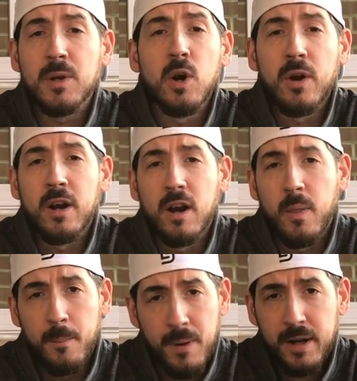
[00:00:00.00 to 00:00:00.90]
we go get
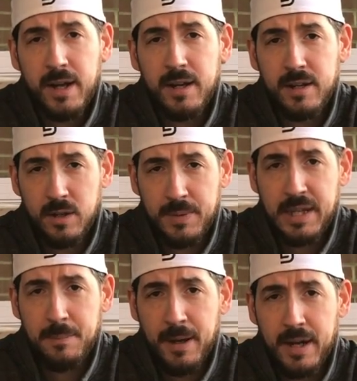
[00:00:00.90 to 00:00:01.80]
another bucket and can we
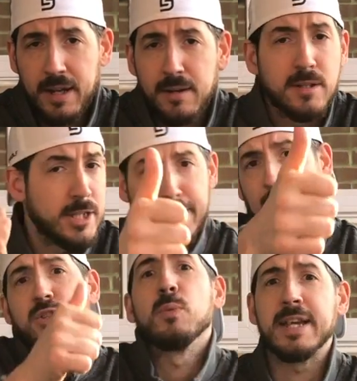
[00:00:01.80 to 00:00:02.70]
keep hitting?
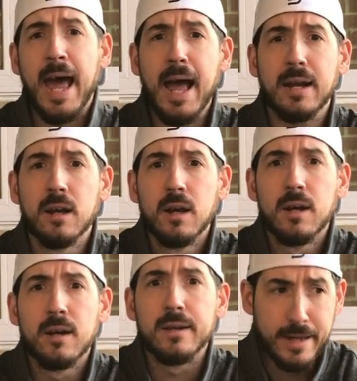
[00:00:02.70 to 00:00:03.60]
Yes, we can.
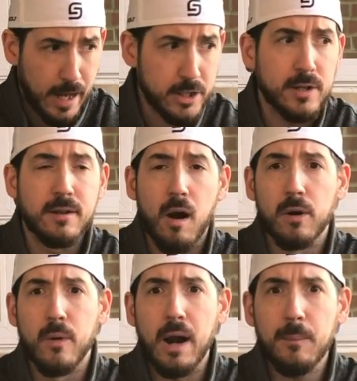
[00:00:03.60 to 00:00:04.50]
Yeah, you
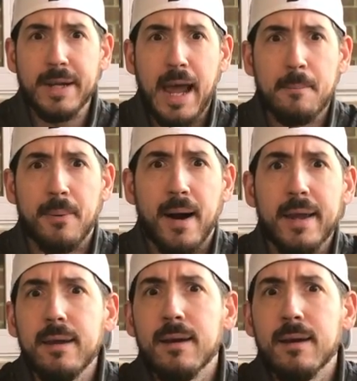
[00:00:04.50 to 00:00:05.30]
darn right we can, buddy.